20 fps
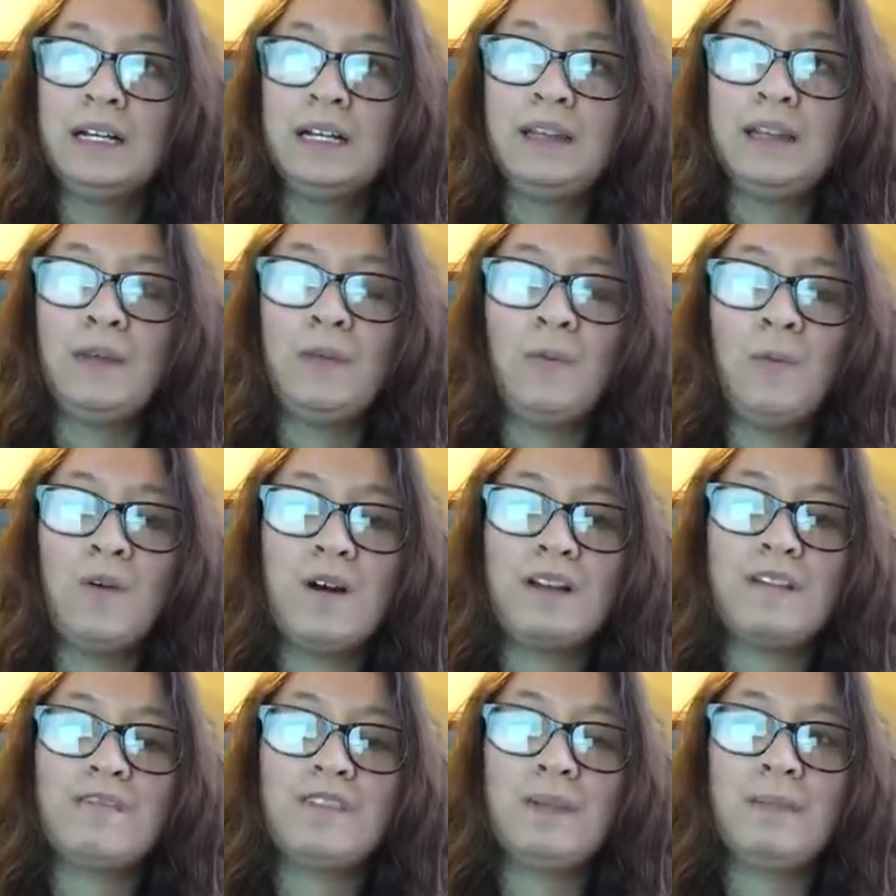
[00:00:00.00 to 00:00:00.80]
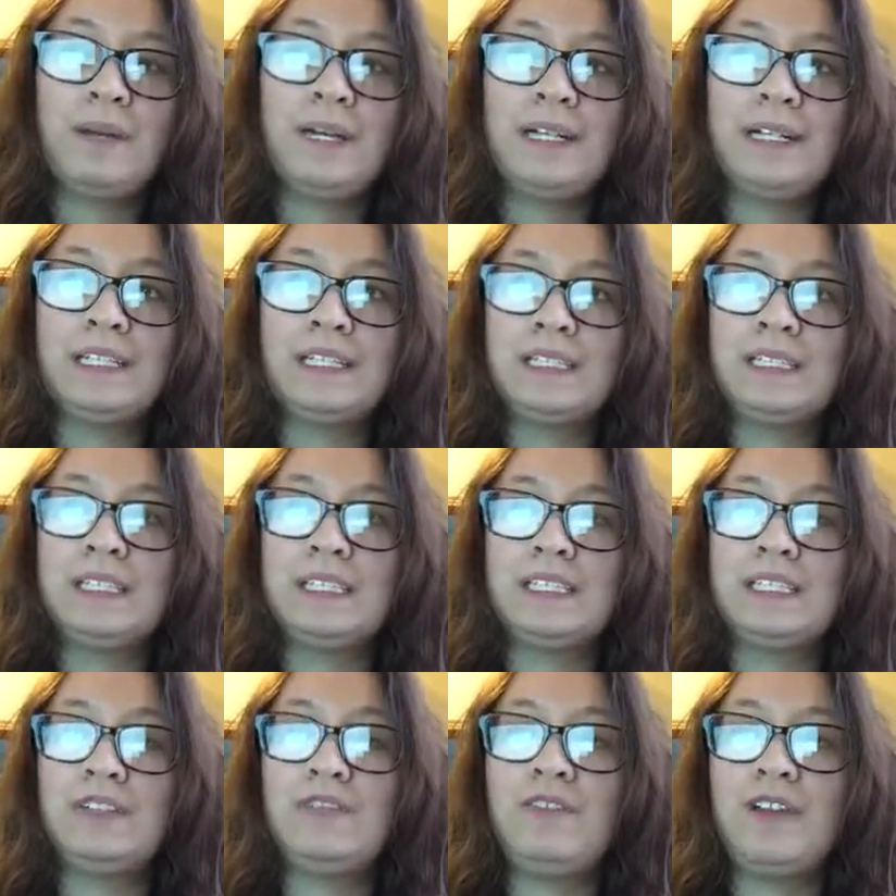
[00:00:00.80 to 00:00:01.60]
And then one of the biggest
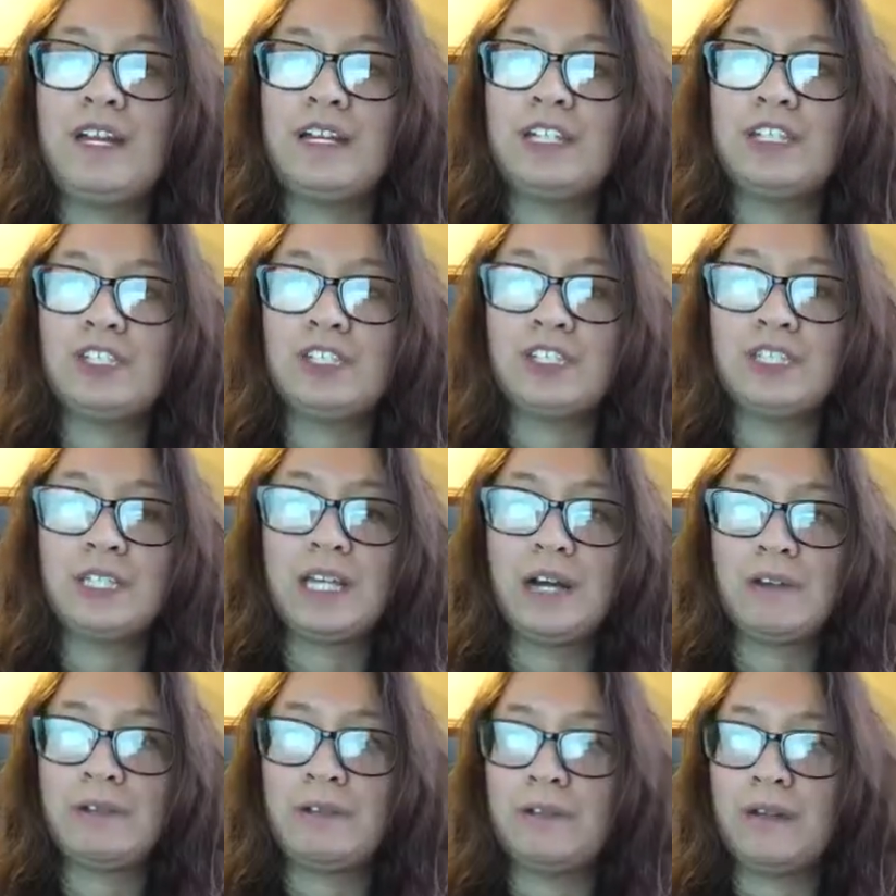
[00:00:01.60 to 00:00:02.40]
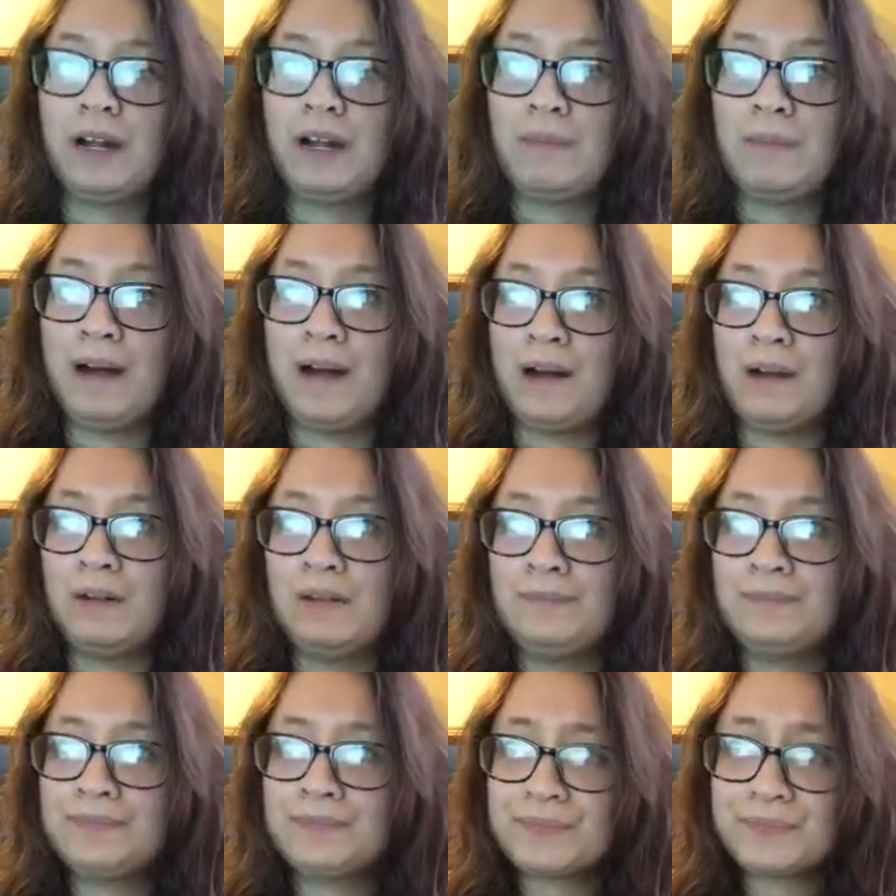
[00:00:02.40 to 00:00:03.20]
disadvantages that we read
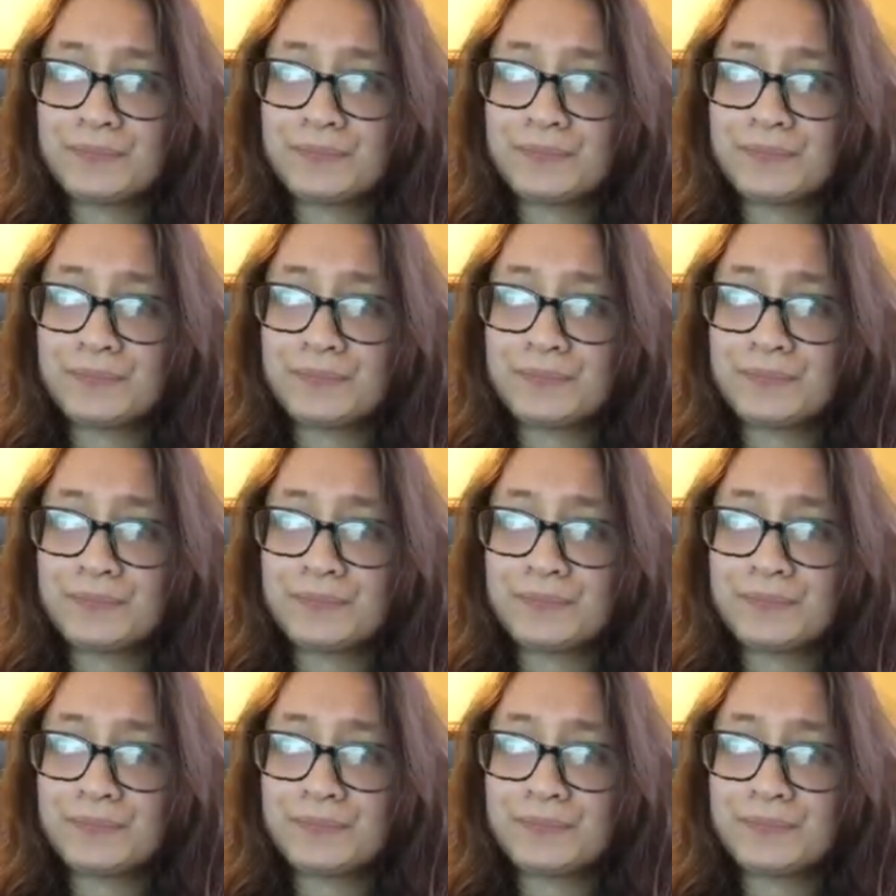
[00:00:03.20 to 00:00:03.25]
about: